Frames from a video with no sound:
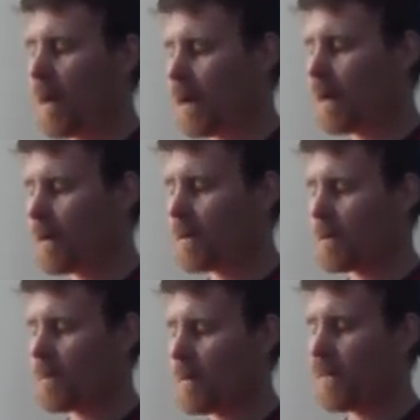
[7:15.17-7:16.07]
4.
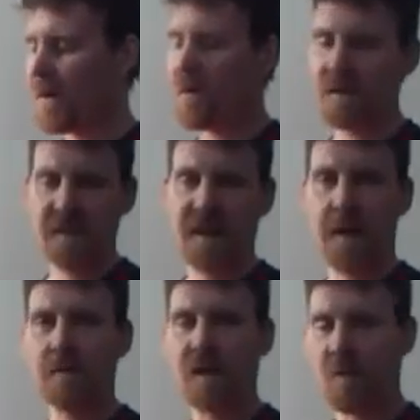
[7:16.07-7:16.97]

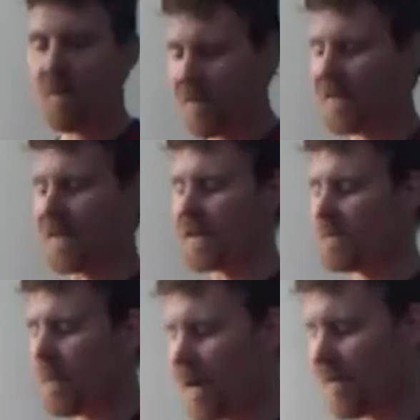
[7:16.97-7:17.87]
So I'm playing
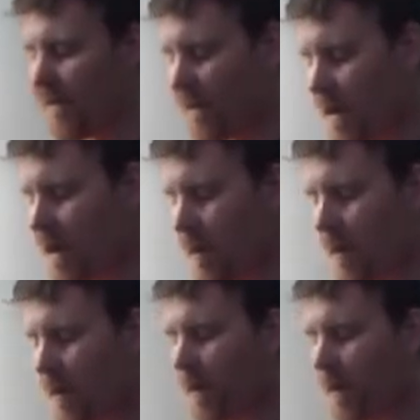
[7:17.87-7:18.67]
A major 7